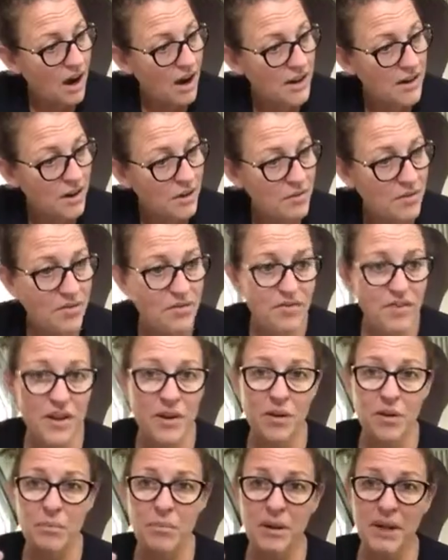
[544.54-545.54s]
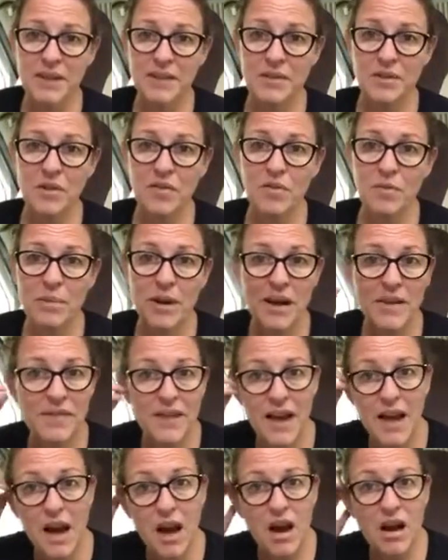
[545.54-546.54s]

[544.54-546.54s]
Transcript: I don't feel pissed off about that.